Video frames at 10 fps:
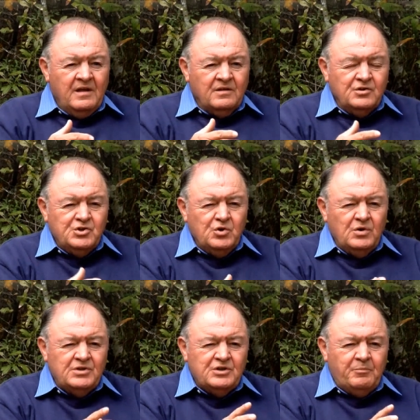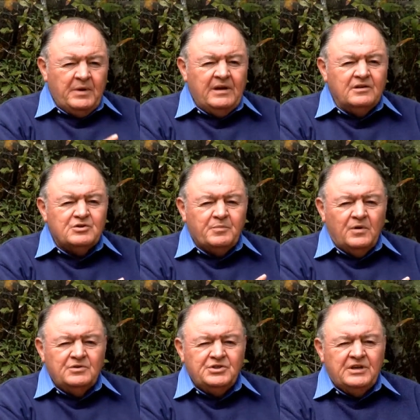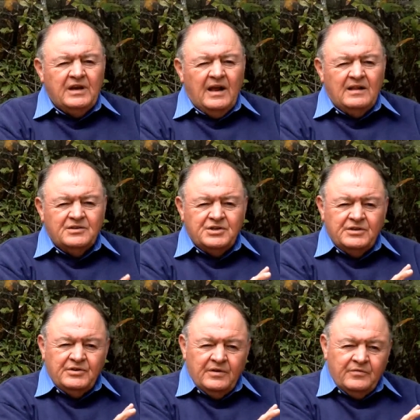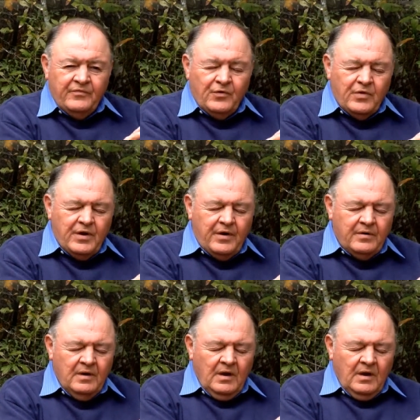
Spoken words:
the Jewish dependence upon genealogy for their